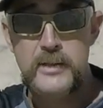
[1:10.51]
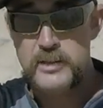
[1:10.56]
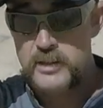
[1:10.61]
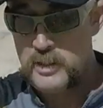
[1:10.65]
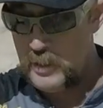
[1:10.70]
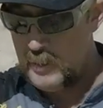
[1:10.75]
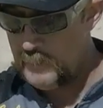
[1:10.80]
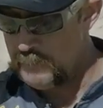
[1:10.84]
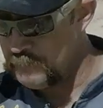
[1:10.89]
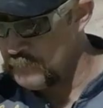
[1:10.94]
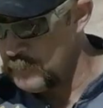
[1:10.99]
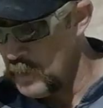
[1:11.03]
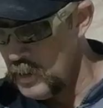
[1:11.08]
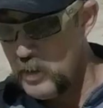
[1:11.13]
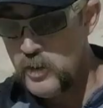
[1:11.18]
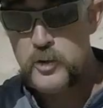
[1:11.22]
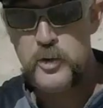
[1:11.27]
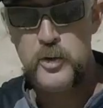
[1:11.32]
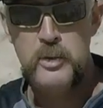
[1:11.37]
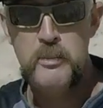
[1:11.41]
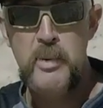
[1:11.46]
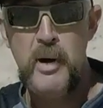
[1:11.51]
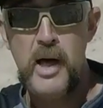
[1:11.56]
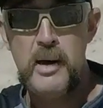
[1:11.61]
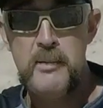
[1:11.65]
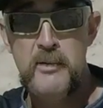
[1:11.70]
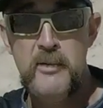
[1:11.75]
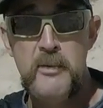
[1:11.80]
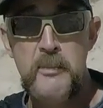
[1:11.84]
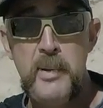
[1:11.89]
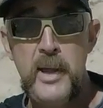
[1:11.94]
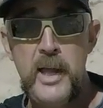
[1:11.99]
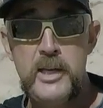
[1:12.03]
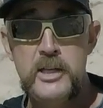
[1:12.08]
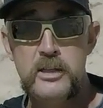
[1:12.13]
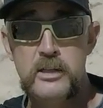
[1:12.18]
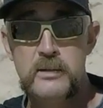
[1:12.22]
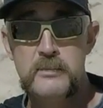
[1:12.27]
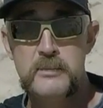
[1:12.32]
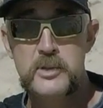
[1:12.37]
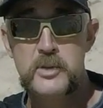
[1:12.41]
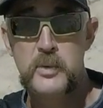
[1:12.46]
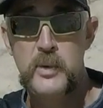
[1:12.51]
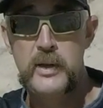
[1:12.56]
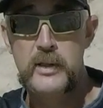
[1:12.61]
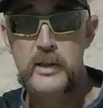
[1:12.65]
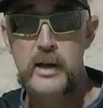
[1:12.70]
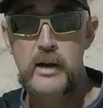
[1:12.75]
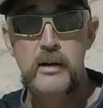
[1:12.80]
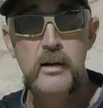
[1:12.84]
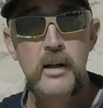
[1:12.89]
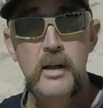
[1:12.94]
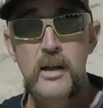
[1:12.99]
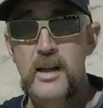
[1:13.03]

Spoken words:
through the bottom of the pendulum swing there.